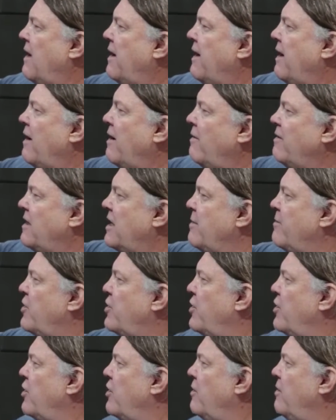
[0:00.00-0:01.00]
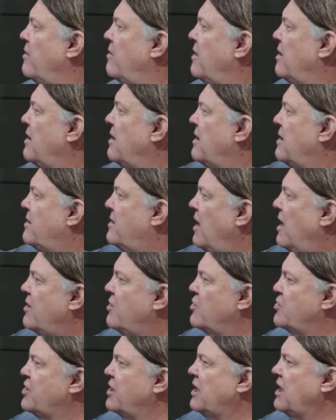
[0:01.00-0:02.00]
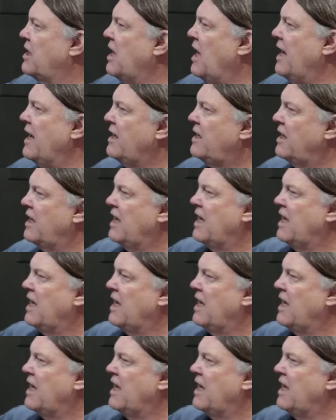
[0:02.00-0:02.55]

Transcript: limiter, duckers and the like,